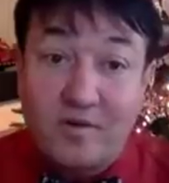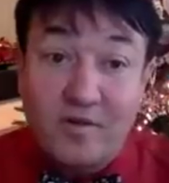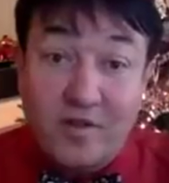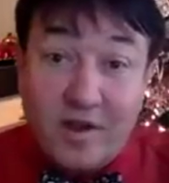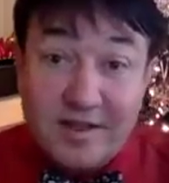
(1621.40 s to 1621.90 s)
your
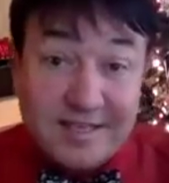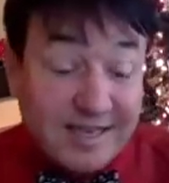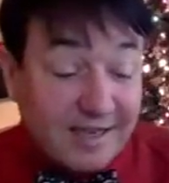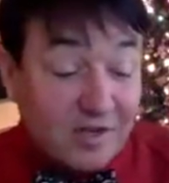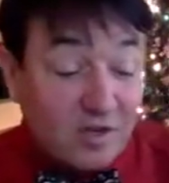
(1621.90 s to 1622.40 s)
thoughts,
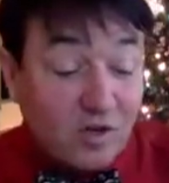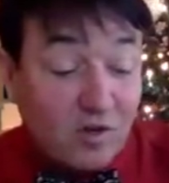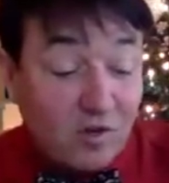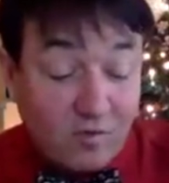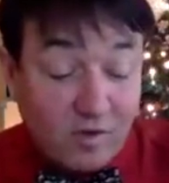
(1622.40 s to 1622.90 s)
get
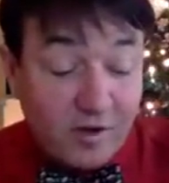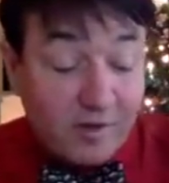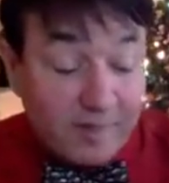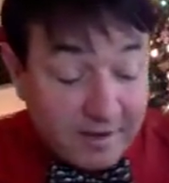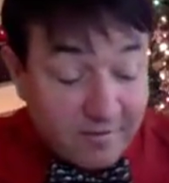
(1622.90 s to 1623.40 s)
control of what you're
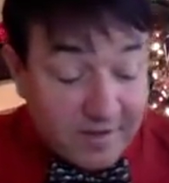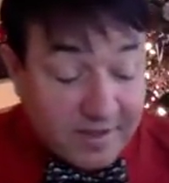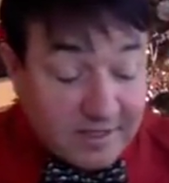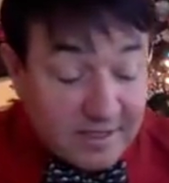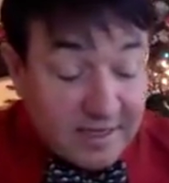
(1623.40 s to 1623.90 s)

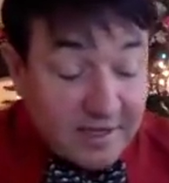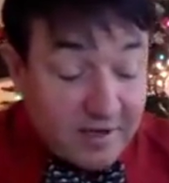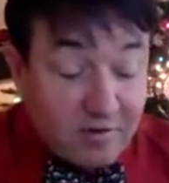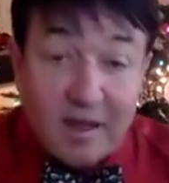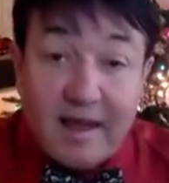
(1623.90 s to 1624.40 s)
manifesting in
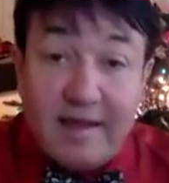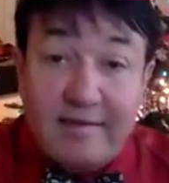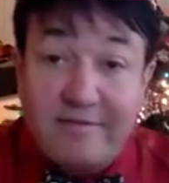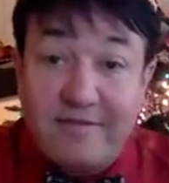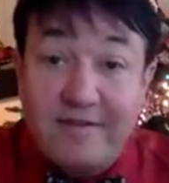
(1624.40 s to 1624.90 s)
your
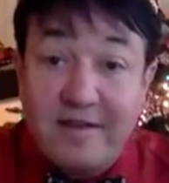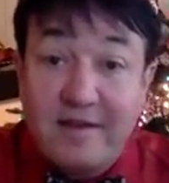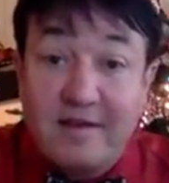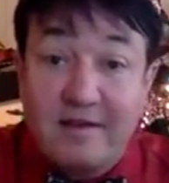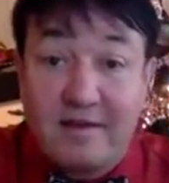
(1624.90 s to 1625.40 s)
life,
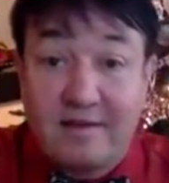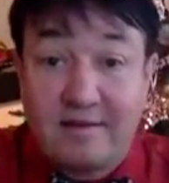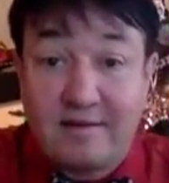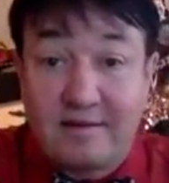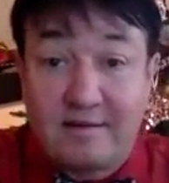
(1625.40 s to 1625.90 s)

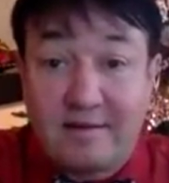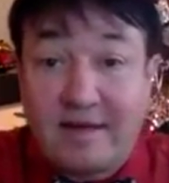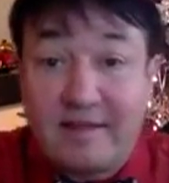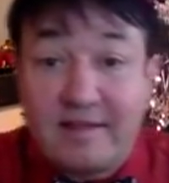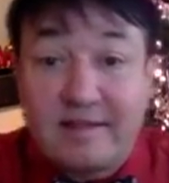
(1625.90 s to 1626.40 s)
and I
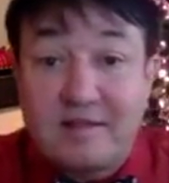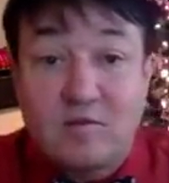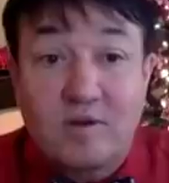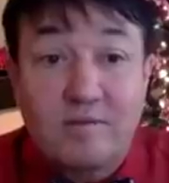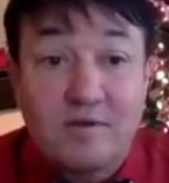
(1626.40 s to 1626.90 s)
think that's
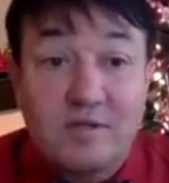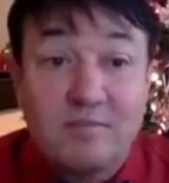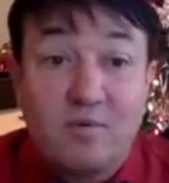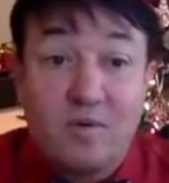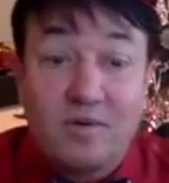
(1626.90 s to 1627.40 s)
one of the most
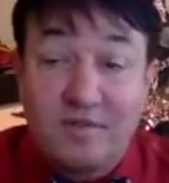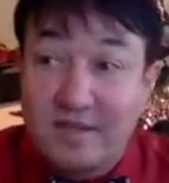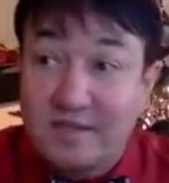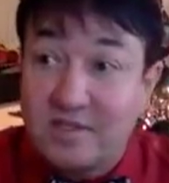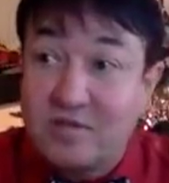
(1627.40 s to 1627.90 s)
important
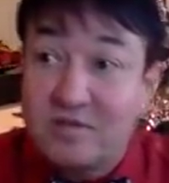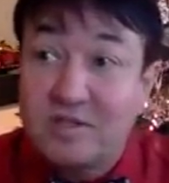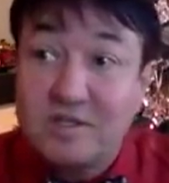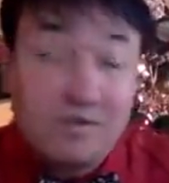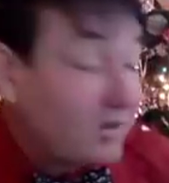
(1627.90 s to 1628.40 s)
things that you can
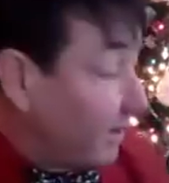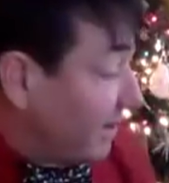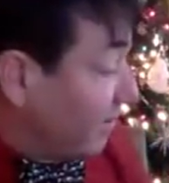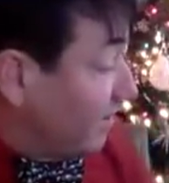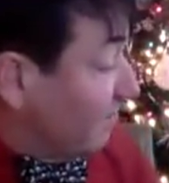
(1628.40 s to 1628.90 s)
do right
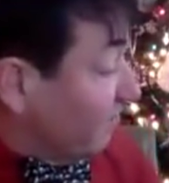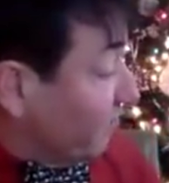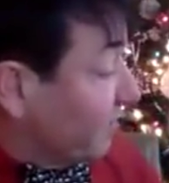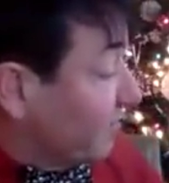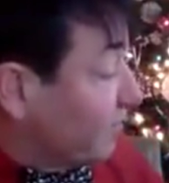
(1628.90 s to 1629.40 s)
now.
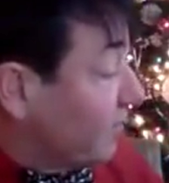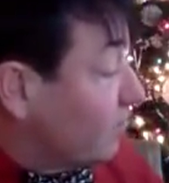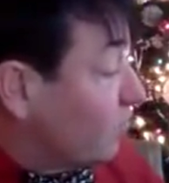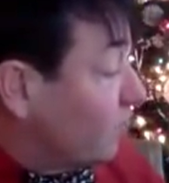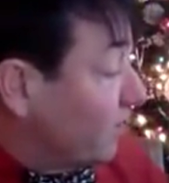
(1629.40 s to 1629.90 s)

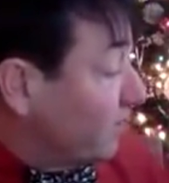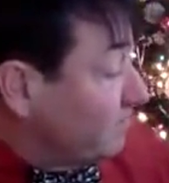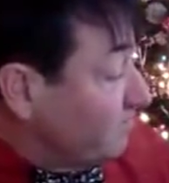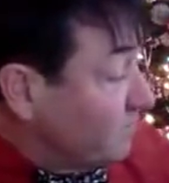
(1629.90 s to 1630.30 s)
Someone.